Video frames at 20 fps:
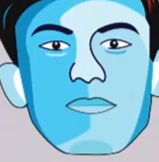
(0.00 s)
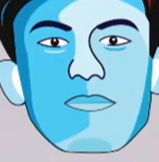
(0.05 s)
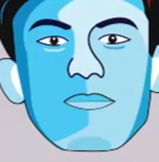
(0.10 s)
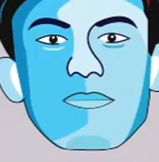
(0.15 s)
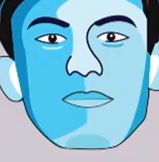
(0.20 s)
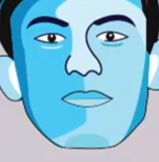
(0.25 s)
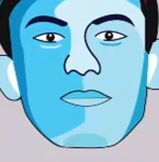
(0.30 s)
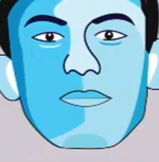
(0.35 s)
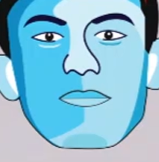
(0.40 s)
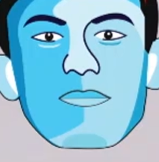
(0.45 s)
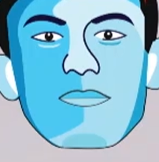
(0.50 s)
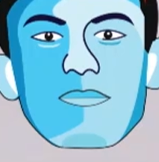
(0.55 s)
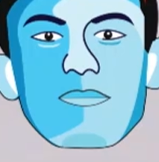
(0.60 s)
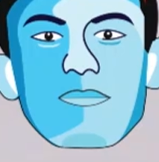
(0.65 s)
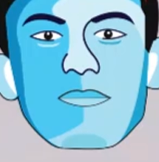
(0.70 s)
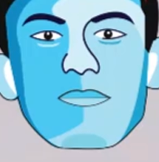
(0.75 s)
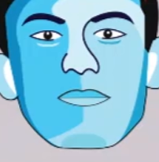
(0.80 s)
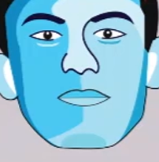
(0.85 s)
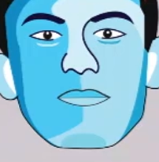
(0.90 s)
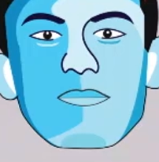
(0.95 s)

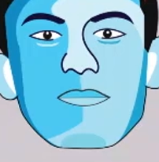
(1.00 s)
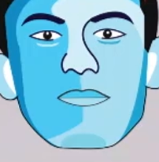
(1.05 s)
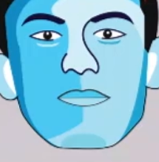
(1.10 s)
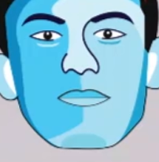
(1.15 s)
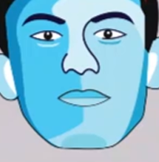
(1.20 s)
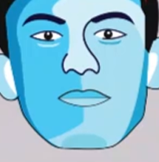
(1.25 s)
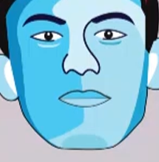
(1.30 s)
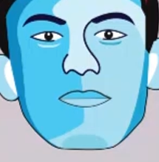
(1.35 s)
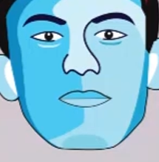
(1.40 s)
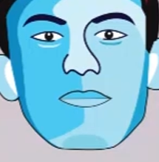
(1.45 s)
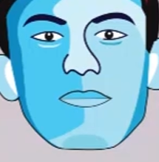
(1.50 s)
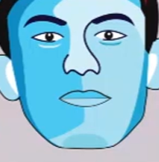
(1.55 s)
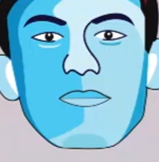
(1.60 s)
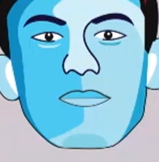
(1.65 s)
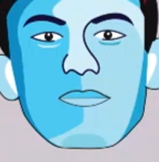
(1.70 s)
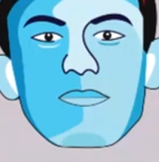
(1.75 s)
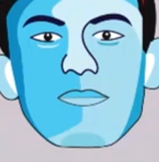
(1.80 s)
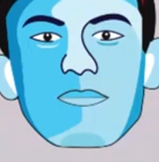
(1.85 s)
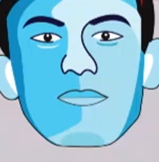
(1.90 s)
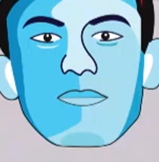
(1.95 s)

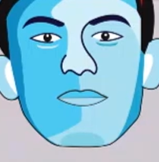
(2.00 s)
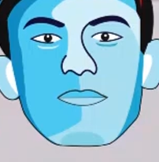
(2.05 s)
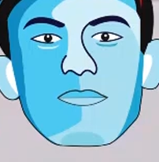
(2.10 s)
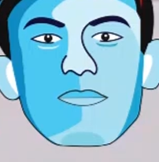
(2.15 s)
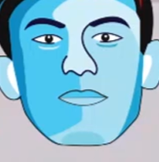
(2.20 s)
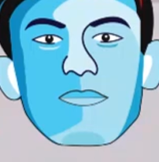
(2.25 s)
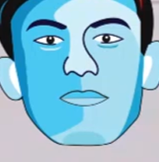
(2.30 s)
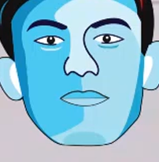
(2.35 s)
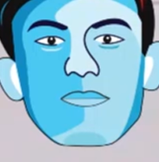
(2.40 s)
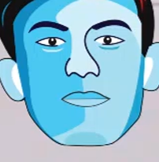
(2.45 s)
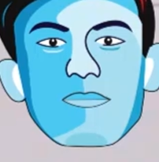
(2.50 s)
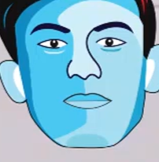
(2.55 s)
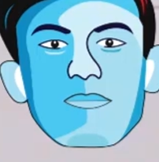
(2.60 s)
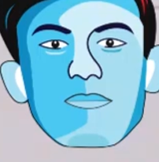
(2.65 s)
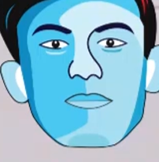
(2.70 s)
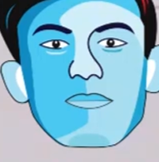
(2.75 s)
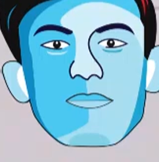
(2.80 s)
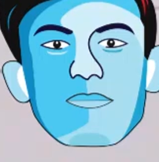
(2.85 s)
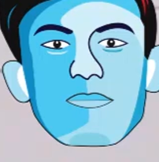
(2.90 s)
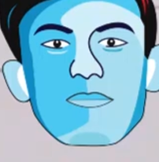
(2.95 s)

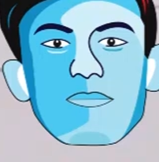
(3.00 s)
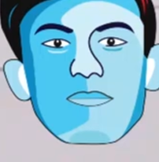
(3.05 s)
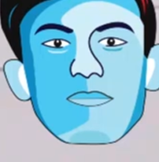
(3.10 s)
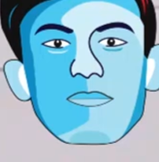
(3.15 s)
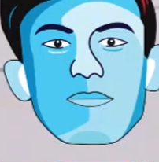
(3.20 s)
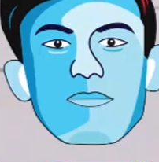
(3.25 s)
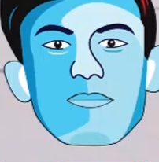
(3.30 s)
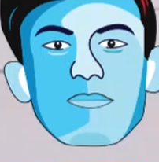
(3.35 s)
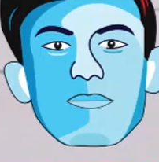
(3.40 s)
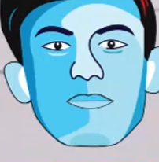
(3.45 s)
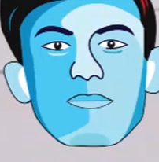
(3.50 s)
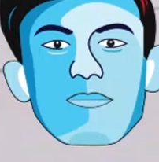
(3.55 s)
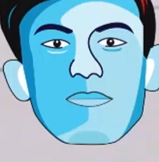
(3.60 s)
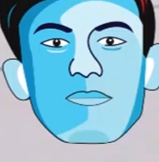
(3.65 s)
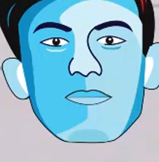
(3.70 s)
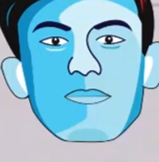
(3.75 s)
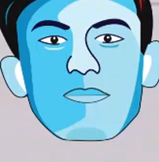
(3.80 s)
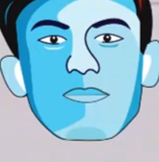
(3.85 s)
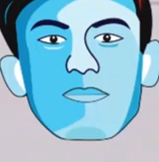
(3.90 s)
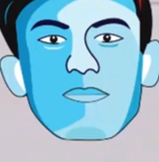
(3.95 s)

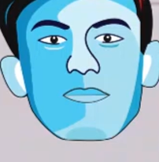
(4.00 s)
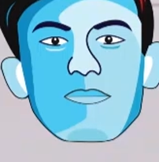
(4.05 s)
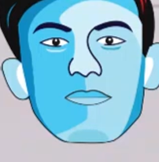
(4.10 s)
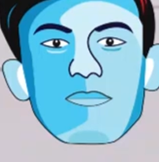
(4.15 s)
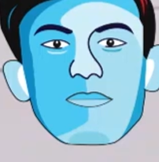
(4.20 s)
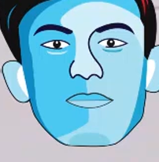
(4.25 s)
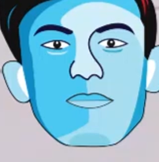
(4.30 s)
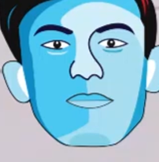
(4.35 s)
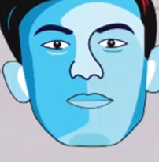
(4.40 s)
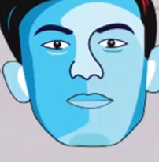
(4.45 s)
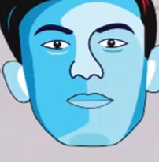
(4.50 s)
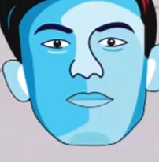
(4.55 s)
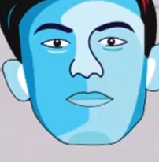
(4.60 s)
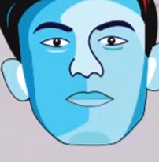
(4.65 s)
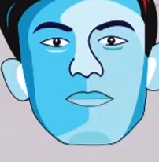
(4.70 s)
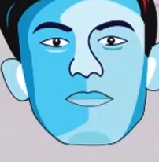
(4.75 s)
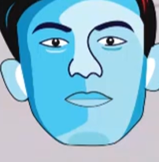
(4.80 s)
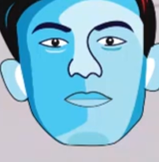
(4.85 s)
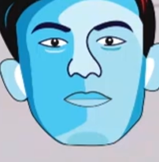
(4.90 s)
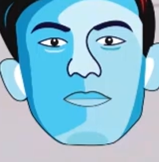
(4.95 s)

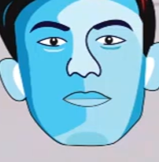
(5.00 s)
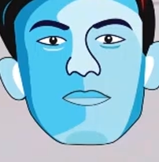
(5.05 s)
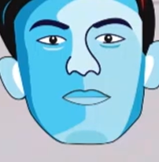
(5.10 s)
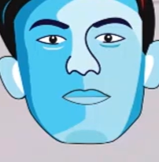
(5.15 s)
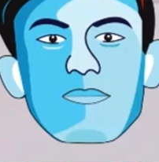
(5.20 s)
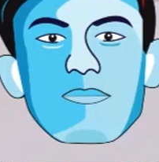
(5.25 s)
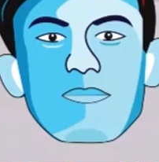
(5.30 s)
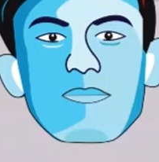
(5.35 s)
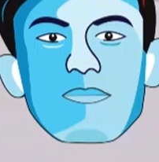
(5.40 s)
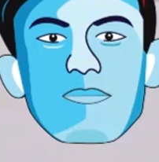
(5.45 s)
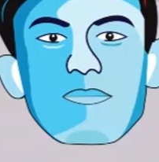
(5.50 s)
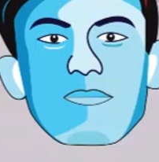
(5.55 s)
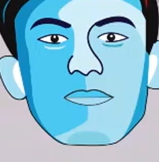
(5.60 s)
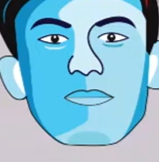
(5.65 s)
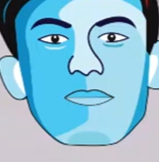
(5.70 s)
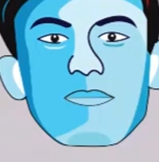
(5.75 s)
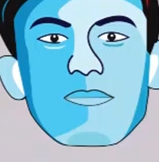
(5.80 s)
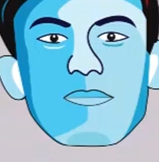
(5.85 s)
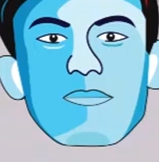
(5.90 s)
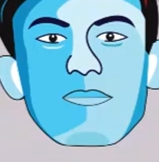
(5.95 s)

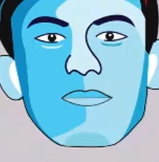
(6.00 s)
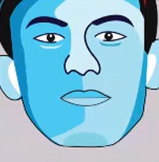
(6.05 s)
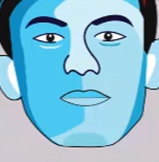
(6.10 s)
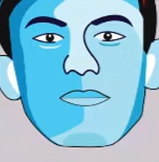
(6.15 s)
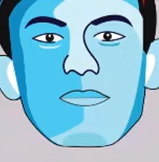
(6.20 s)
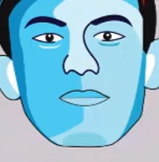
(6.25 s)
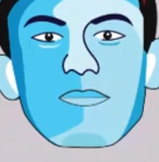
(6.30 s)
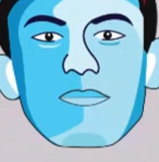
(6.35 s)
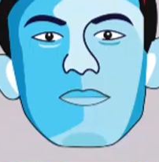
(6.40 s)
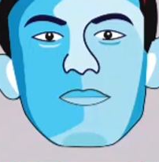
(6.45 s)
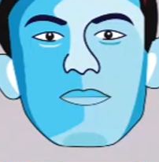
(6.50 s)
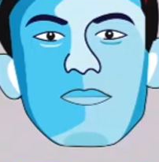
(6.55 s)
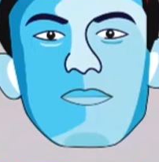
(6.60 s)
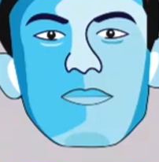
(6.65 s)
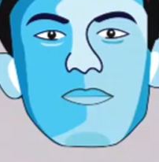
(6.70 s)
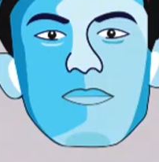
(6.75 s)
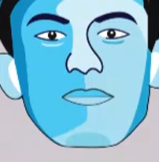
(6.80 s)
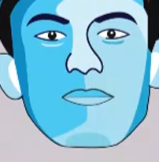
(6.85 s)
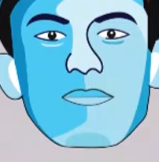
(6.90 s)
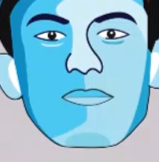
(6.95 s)

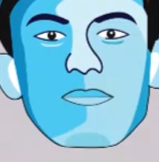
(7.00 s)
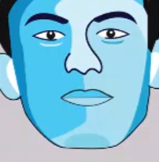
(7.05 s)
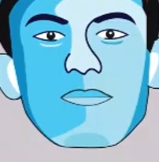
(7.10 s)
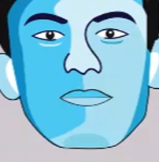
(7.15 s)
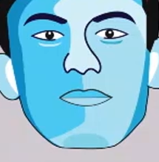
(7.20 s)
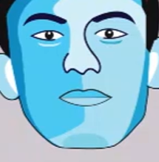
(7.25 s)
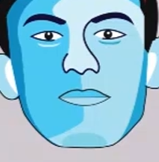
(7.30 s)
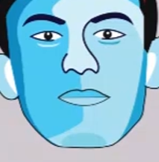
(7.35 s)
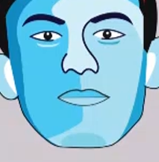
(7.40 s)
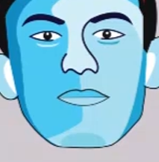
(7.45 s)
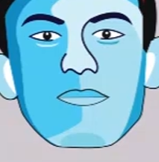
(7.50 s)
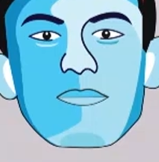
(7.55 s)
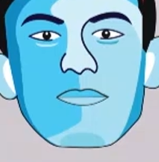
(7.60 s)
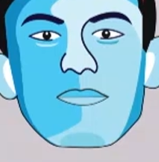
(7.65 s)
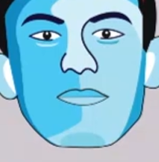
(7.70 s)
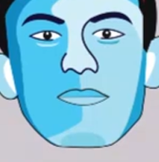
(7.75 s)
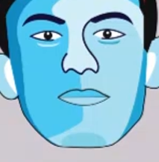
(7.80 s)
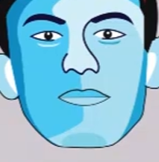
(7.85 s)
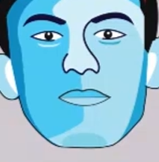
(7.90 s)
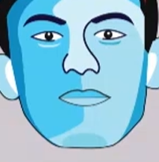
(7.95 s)
The person shown says nothing.